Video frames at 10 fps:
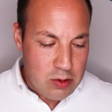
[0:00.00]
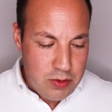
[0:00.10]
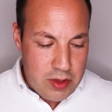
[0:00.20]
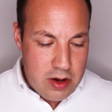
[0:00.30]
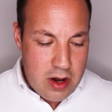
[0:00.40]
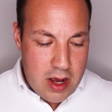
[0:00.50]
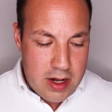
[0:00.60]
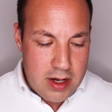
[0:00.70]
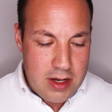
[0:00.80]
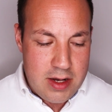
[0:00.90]
so they're
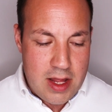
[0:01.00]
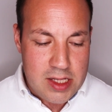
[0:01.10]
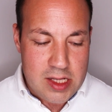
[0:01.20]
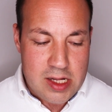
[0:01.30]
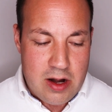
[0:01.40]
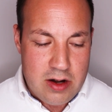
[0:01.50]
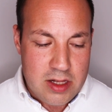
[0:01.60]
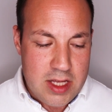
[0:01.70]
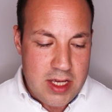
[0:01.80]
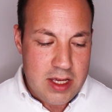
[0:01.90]
not
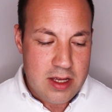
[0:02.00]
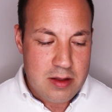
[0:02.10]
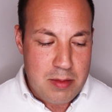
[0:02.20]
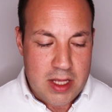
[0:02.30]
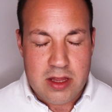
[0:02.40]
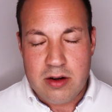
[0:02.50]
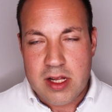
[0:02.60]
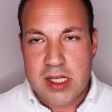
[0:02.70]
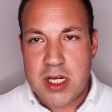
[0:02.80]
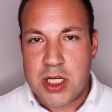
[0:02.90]
necessarily making their
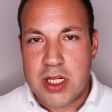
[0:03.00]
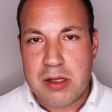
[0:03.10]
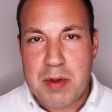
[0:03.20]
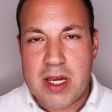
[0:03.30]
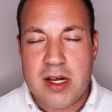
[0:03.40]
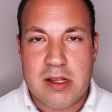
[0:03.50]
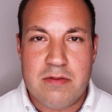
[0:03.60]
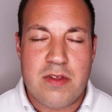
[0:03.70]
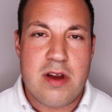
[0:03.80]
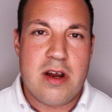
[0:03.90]
decisions because
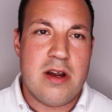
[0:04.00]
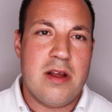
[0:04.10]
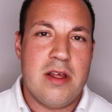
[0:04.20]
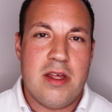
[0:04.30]
of their